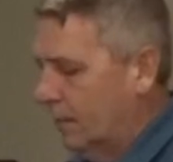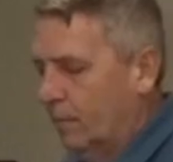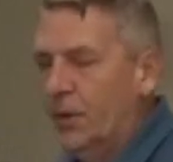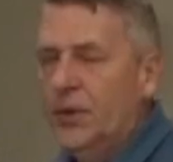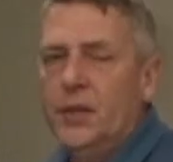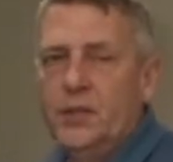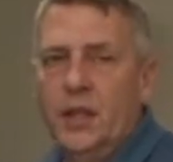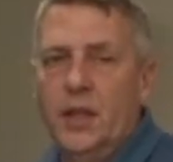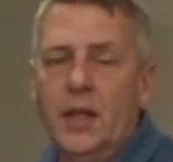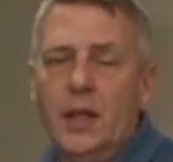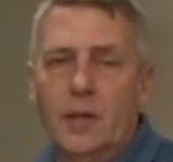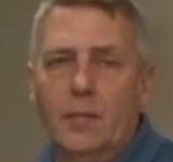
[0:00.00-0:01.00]
put this
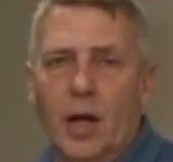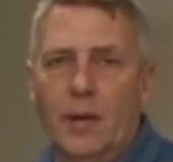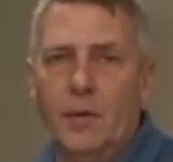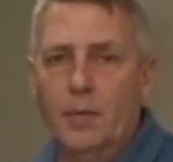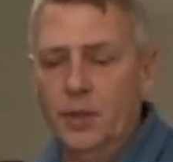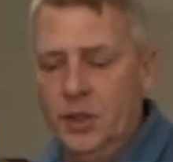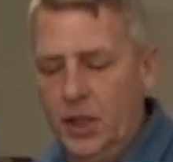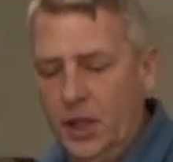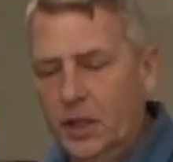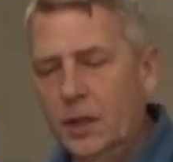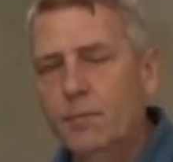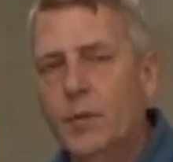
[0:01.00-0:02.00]
in the bottom of your
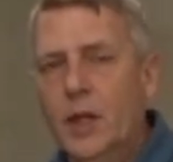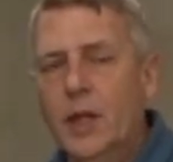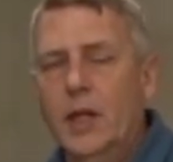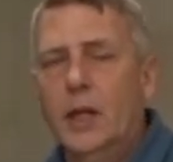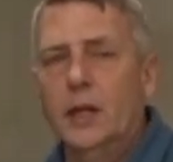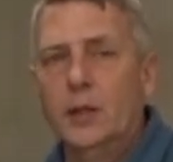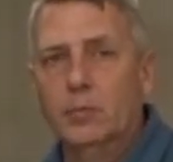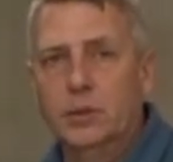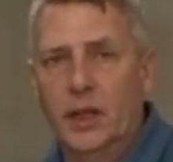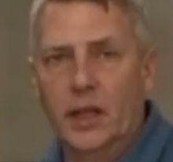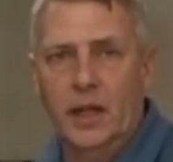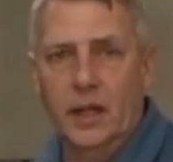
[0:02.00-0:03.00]
machine, you
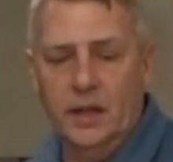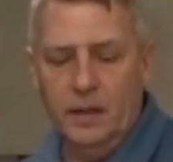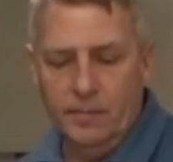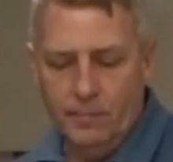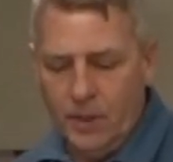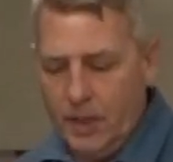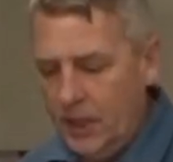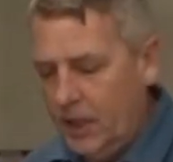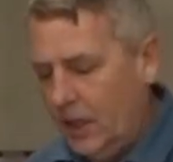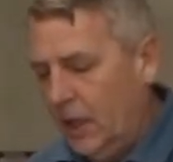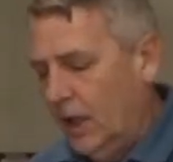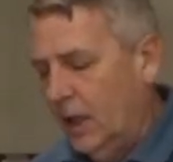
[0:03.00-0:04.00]
plug it in,
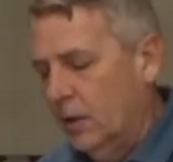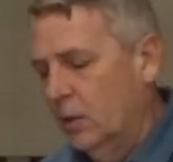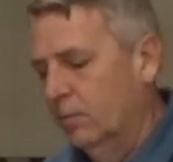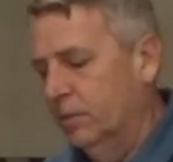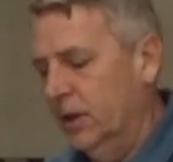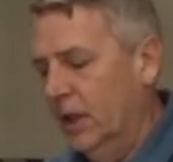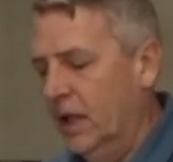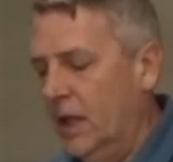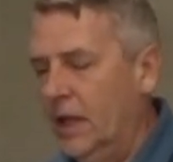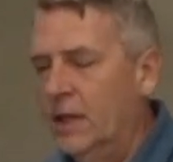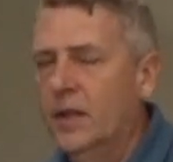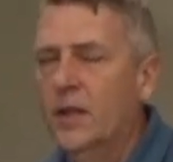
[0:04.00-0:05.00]
you plug
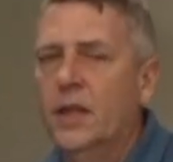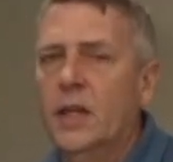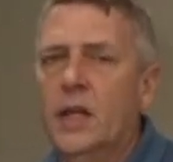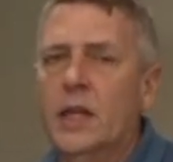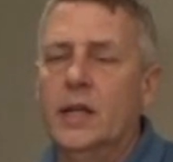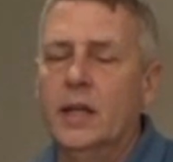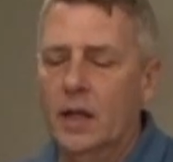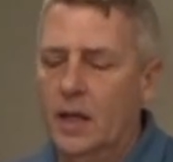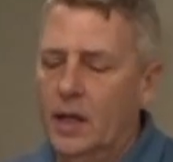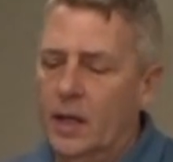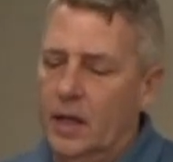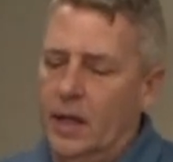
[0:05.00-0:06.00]
in the
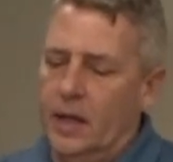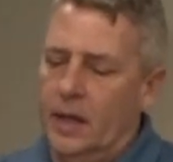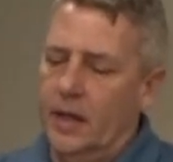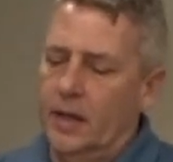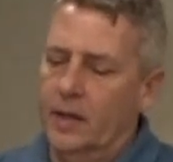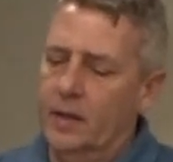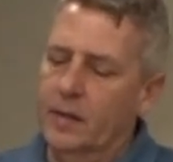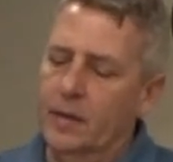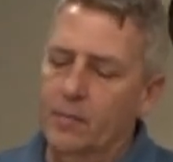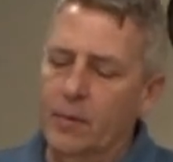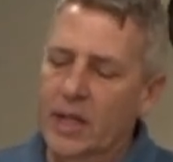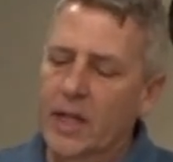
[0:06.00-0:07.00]

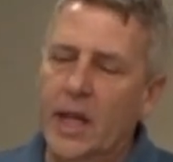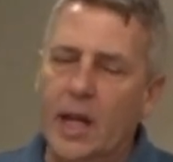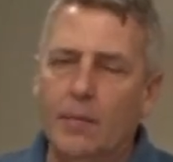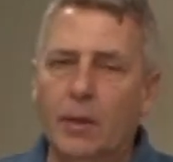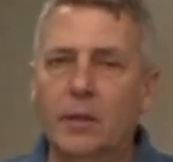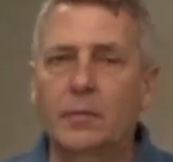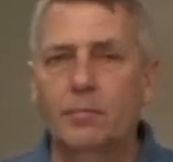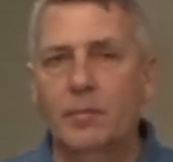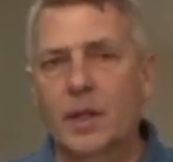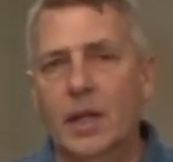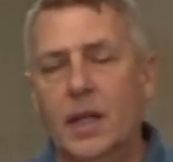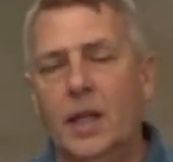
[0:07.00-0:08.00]
MIDI cable
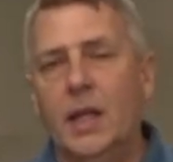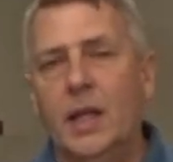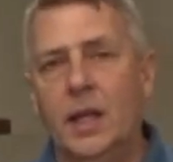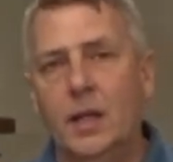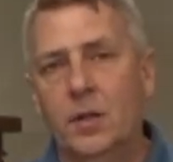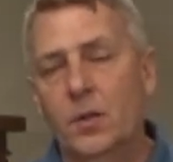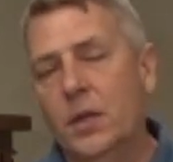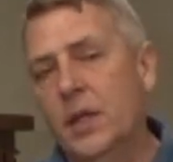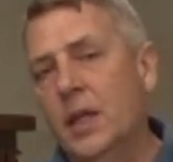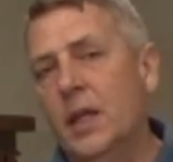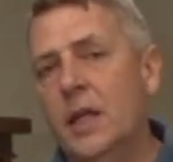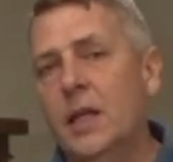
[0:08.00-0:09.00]
into
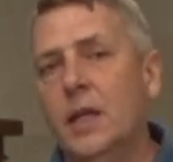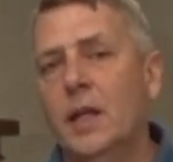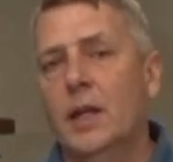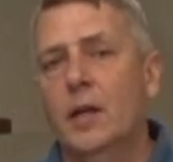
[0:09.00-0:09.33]
the